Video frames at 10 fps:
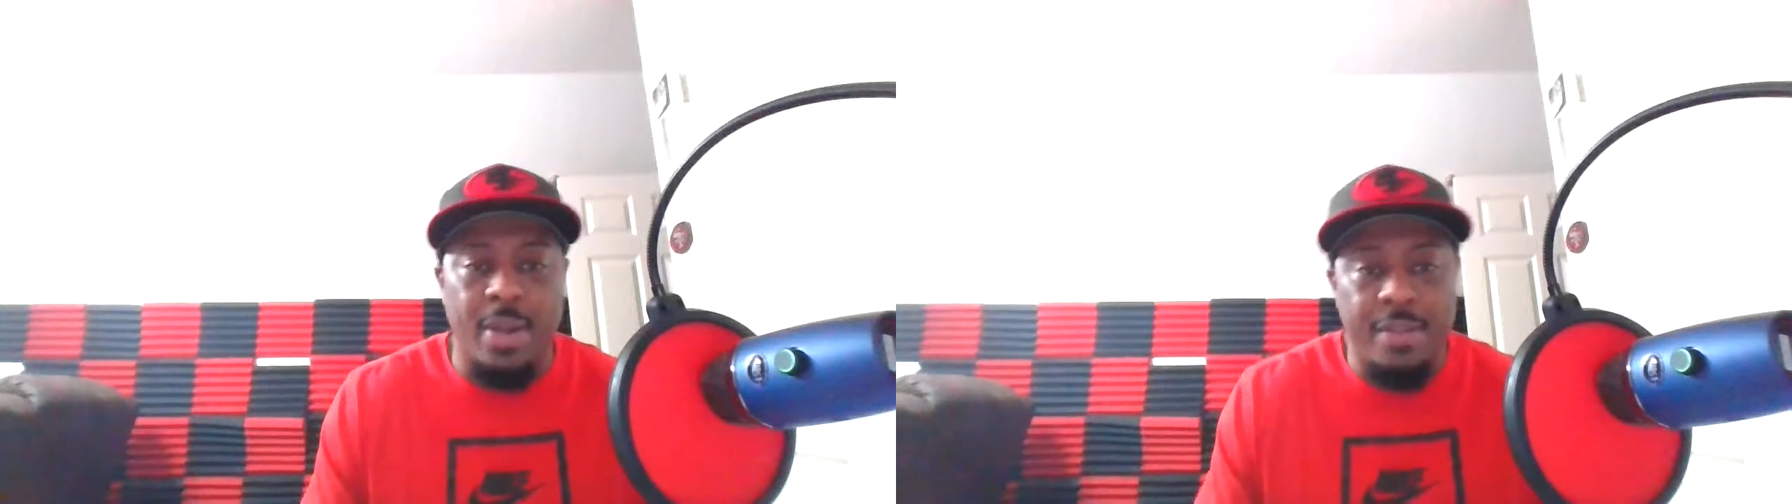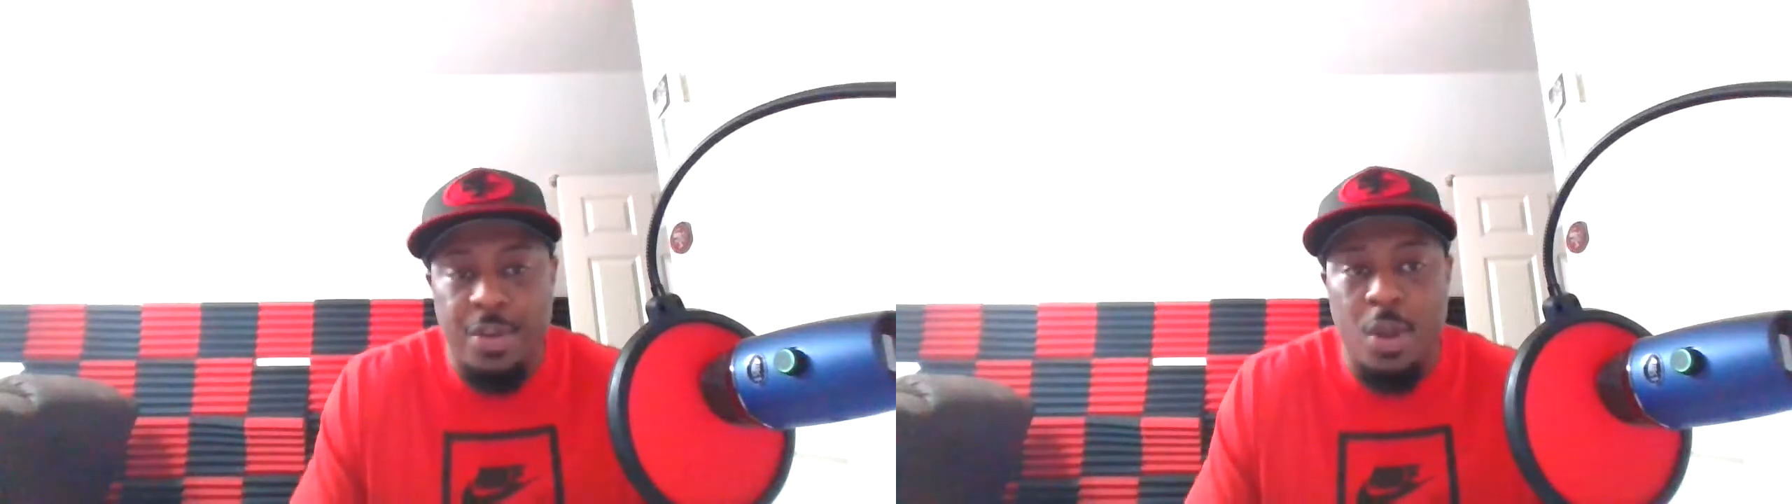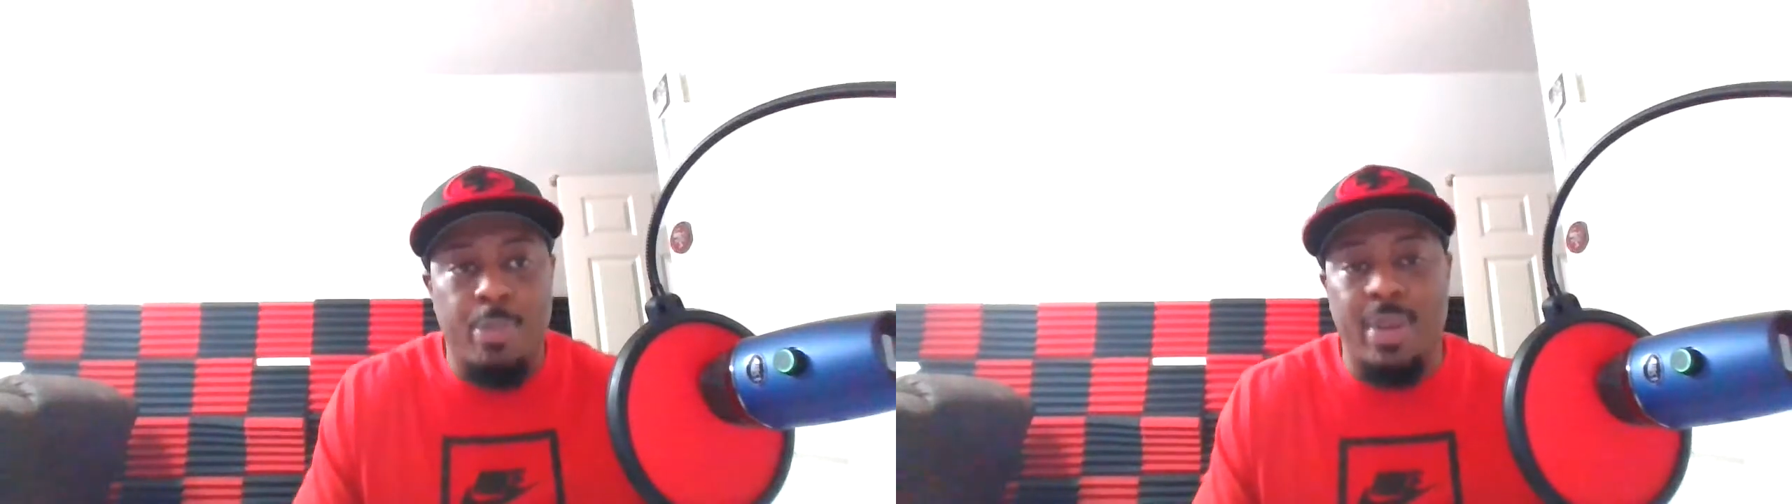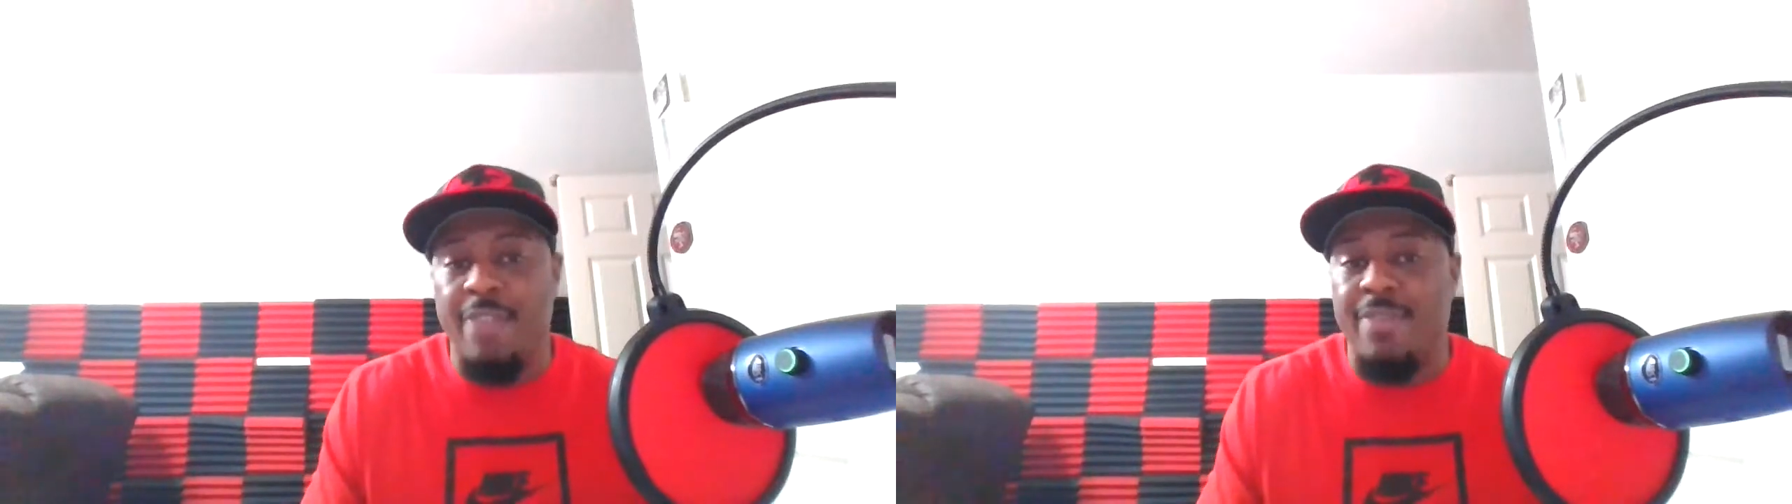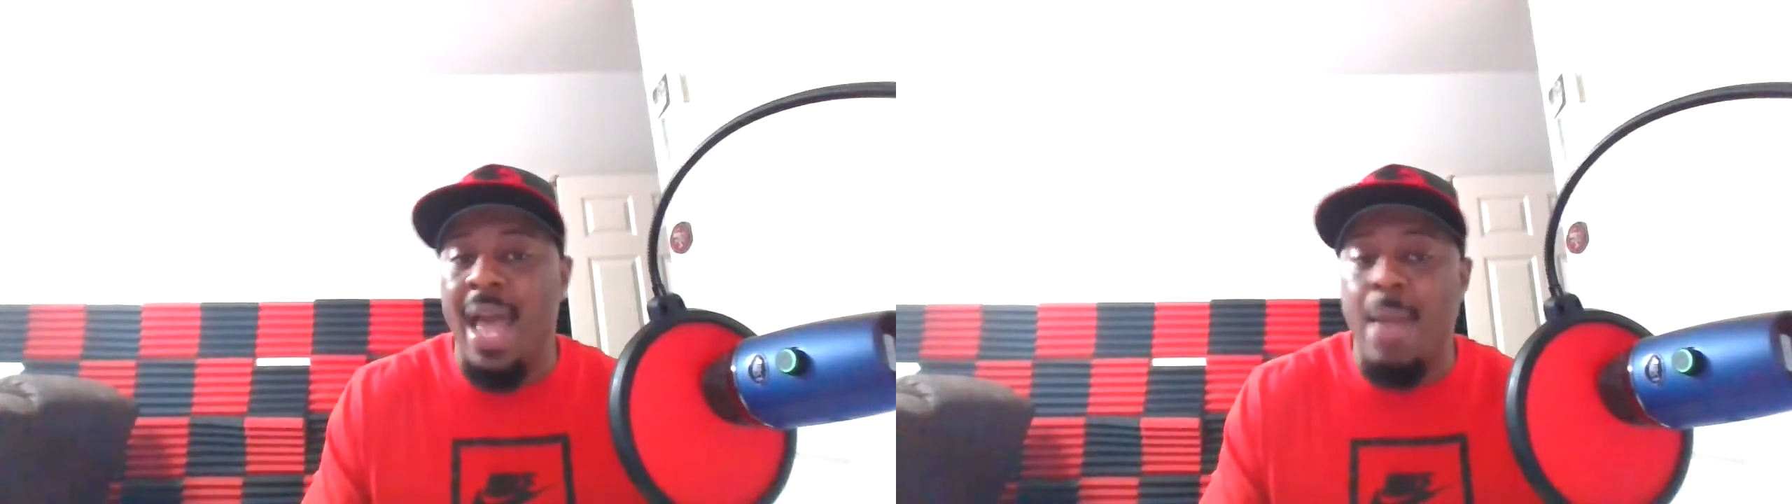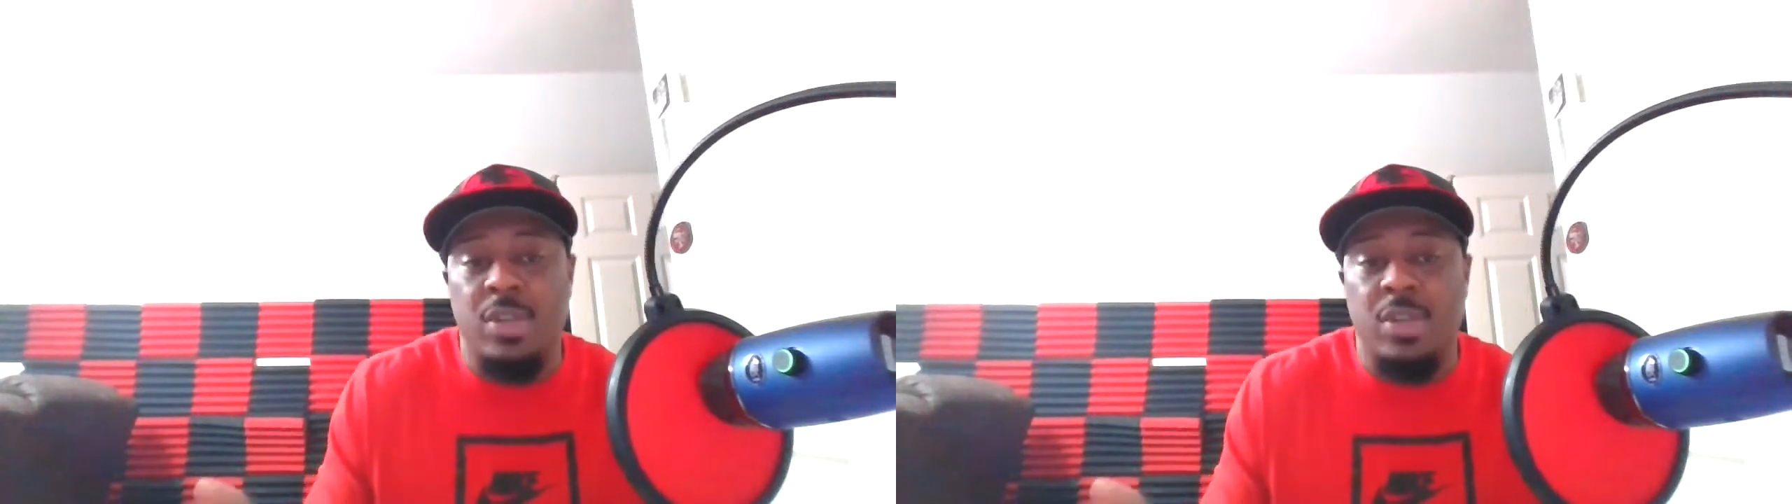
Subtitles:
or if you don't play, fine,